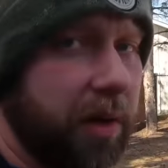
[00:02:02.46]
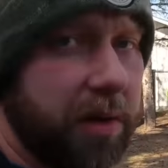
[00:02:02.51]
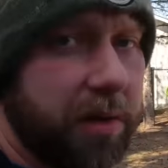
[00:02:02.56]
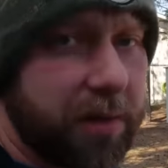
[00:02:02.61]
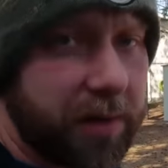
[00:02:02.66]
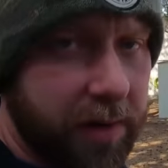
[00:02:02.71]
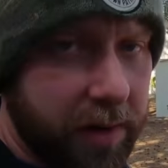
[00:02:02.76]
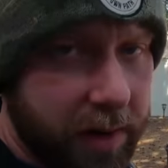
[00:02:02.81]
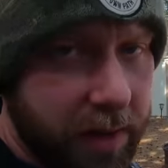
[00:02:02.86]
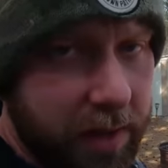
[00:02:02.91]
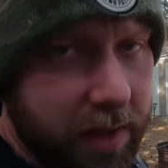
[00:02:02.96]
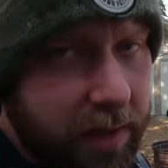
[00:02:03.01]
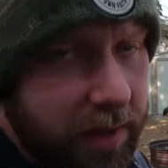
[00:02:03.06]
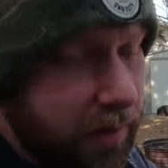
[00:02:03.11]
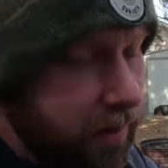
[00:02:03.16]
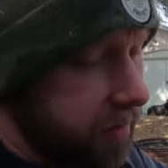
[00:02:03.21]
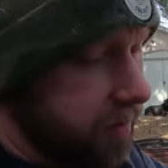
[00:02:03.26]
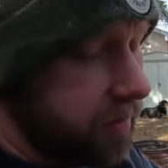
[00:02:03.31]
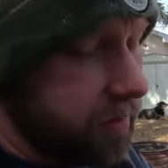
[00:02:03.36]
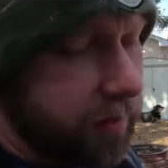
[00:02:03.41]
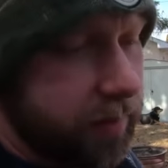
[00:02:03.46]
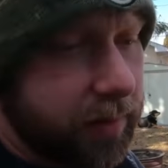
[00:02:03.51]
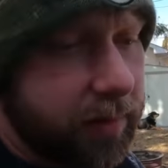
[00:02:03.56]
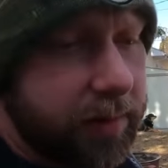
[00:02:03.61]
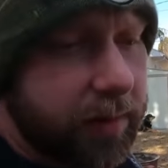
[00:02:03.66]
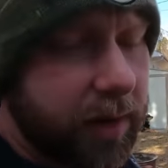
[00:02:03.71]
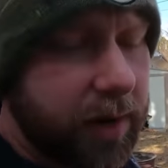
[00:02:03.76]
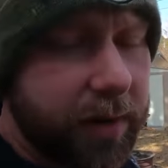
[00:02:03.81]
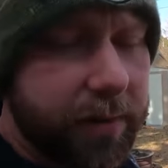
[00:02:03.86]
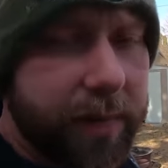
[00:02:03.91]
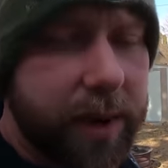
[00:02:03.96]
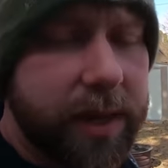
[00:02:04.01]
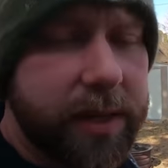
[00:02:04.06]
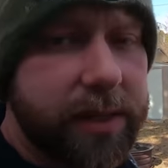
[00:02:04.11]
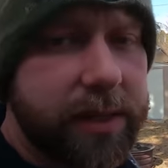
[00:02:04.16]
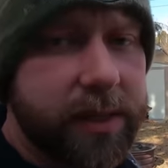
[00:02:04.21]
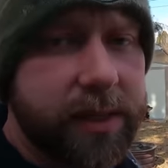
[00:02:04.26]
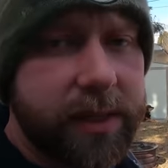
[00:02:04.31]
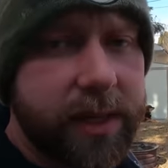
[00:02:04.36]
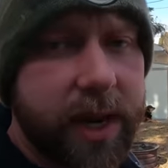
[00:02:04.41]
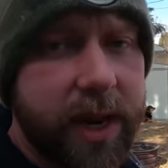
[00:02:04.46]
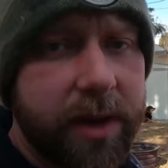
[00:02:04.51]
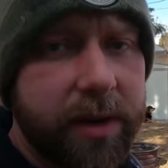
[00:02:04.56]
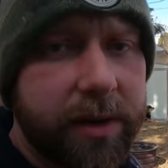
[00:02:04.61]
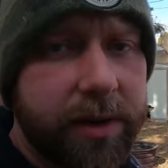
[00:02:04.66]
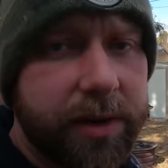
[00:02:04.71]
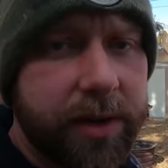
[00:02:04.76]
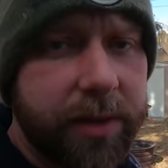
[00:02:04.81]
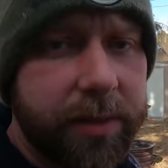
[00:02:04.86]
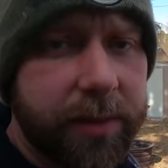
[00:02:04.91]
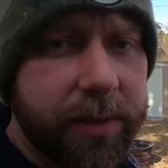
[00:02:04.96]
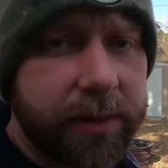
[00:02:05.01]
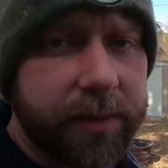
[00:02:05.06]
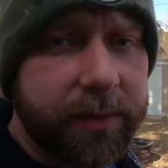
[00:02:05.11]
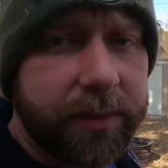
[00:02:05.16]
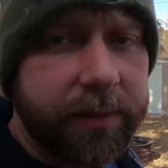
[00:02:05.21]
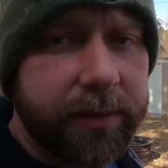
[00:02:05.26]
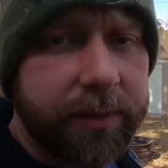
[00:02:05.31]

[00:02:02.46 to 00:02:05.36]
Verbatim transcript: alone. I'm gonna try her best to stay out of trouble.